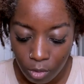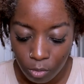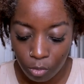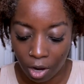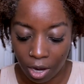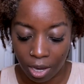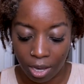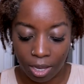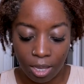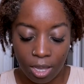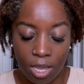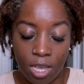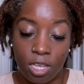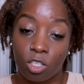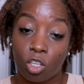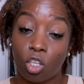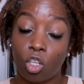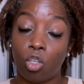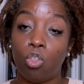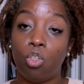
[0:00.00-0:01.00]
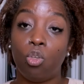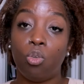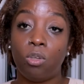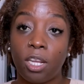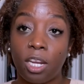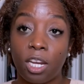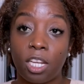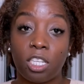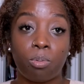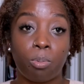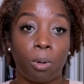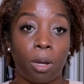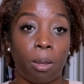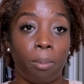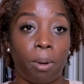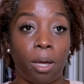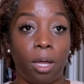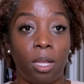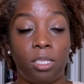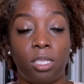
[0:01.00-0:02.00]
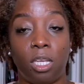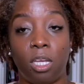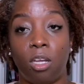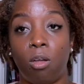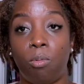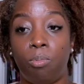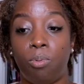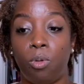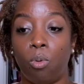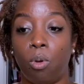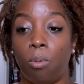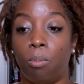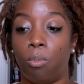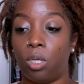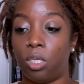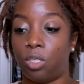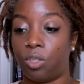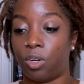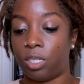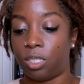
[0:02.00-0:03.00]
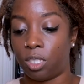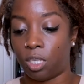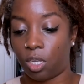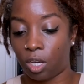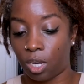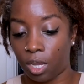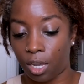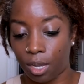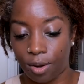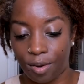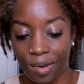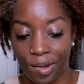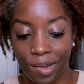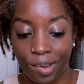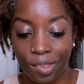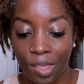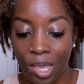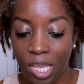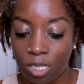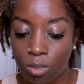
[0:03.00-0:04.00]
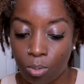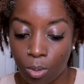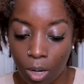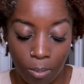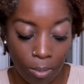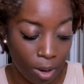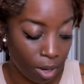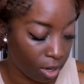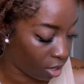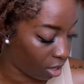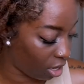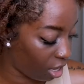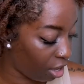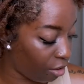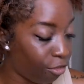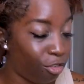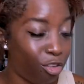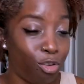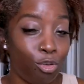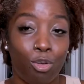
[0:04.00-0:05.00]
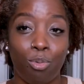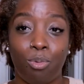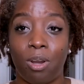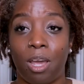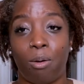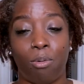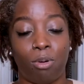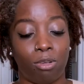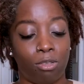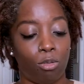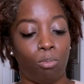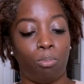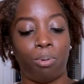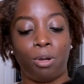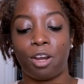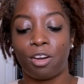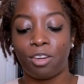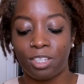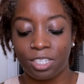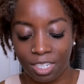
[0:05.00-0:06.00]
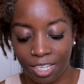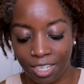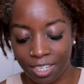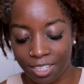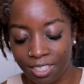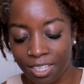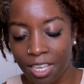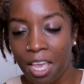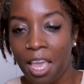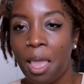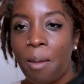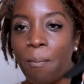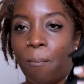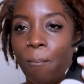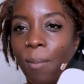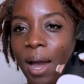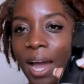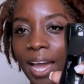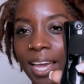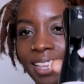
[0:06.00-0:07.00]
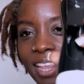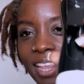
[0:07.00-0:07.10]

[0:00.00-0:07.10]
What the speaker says: right? So you do need a spray bottle to help you with moisturizing your hair. And in that spray bottle, if you do not want to purchase my